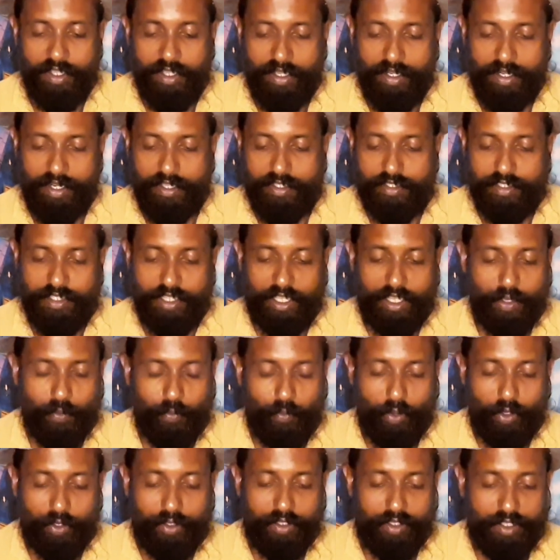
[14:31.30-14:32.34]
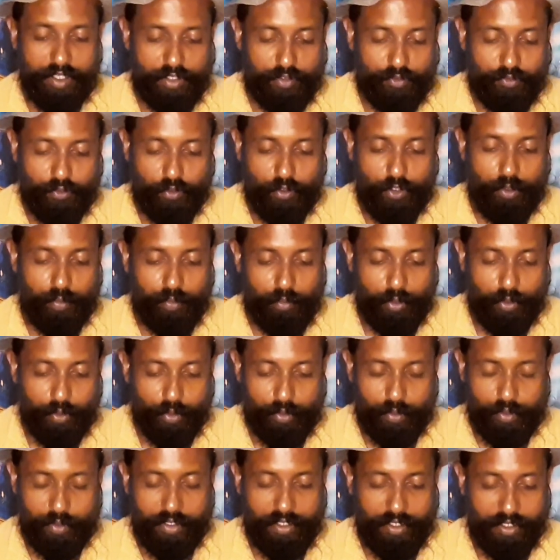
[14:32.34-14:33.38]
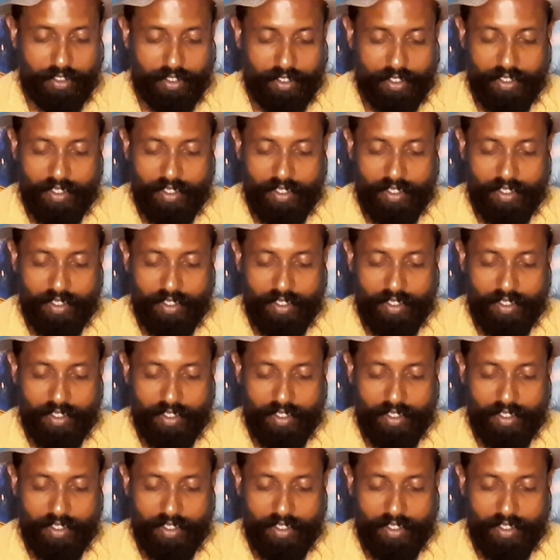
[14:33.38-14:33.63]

Let's see what this full moon